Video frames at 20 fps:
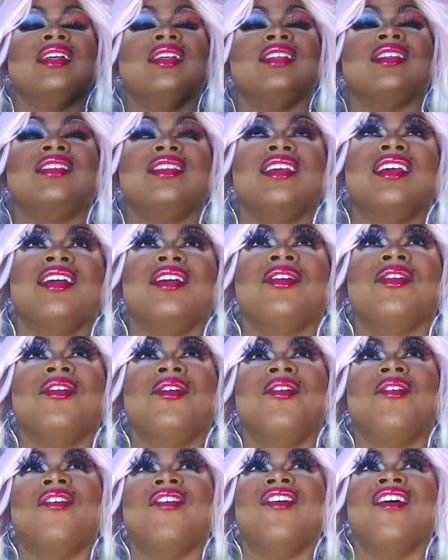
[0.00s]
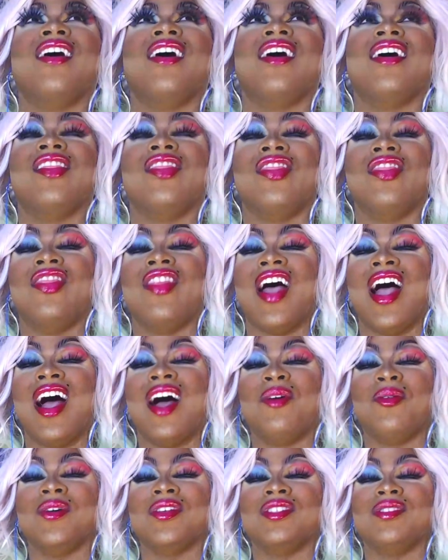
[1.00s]
See,
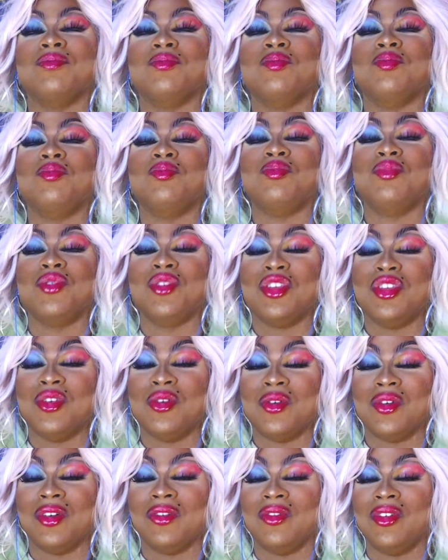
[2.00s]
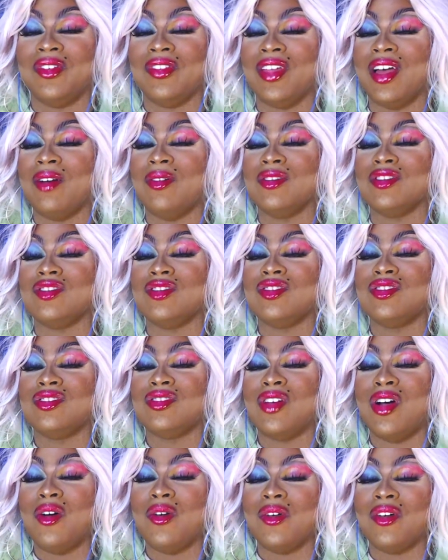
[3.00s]
that was beautiful. That was
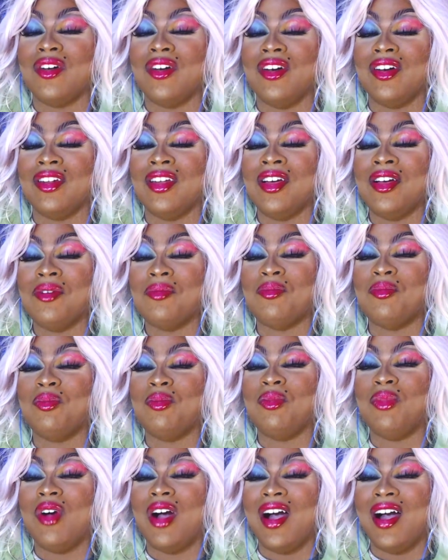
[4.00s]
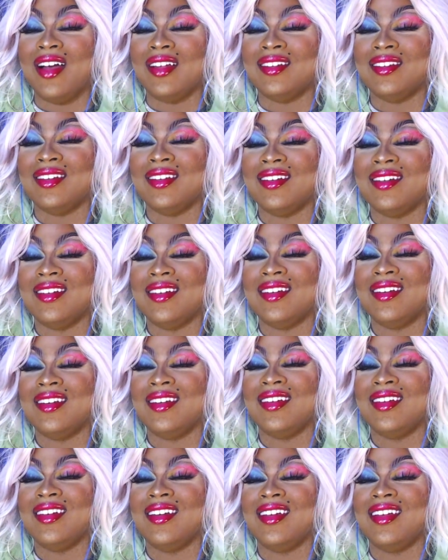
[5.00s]
so good, but
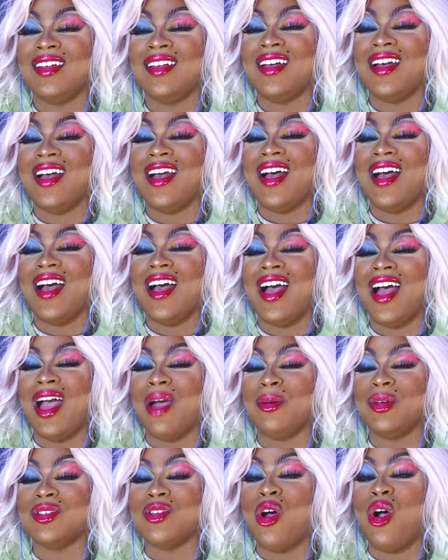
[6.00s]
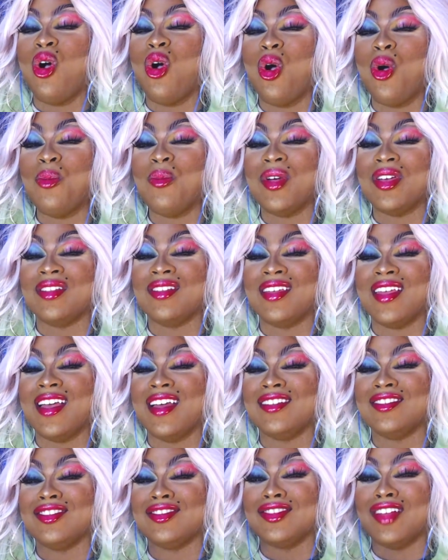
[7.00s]
I was hoping to
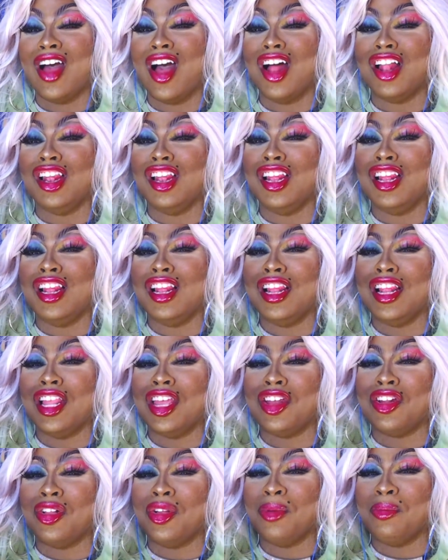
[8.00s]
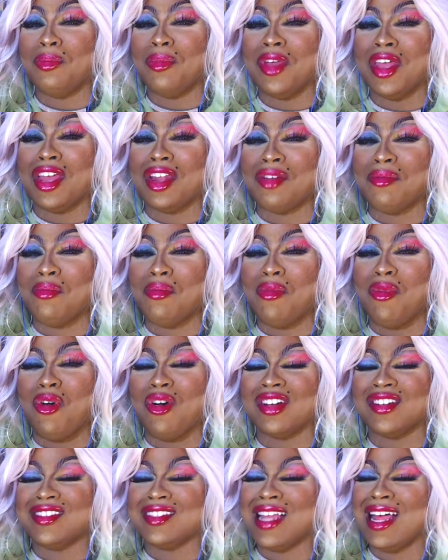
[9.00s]
get just a little bit
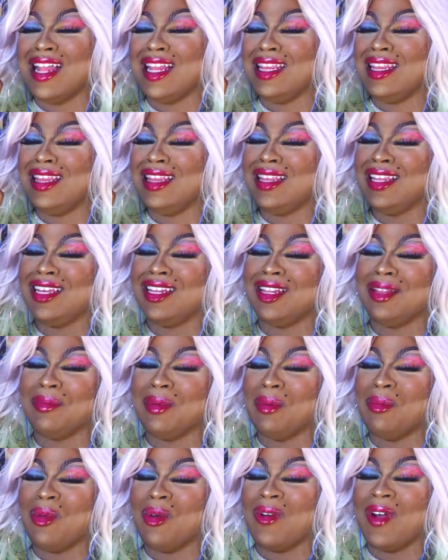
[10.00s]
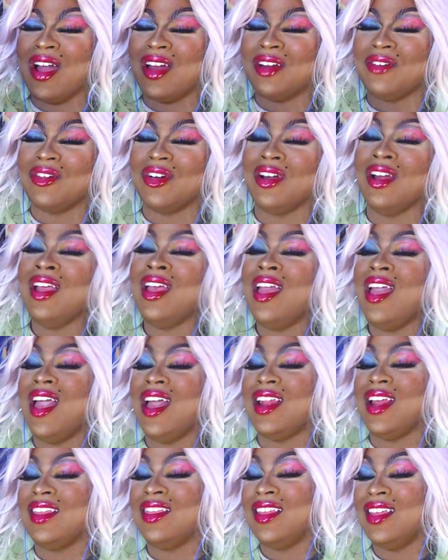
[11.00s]
more, just a little bit more out of her.
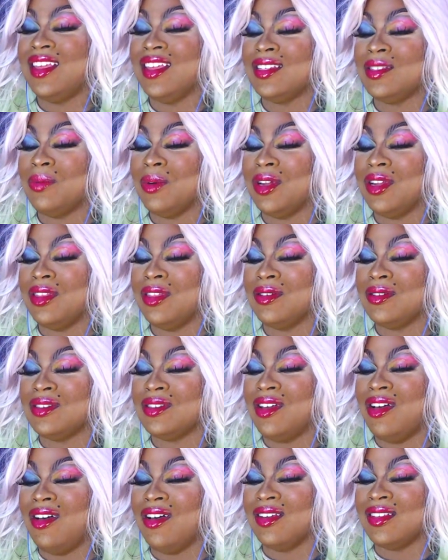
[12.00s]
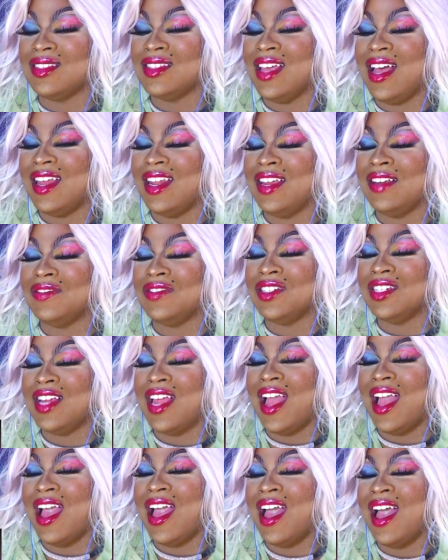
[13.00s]
And I think it's one of those songs that if she
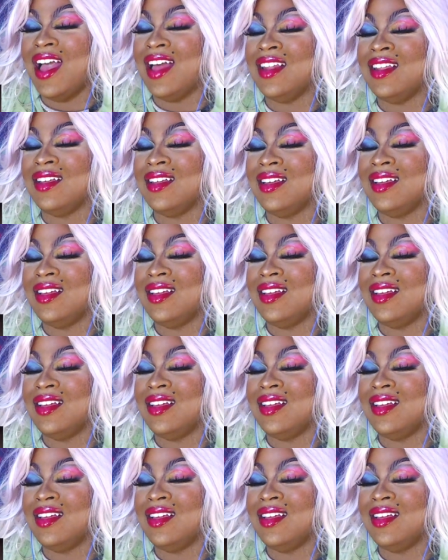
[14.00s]
had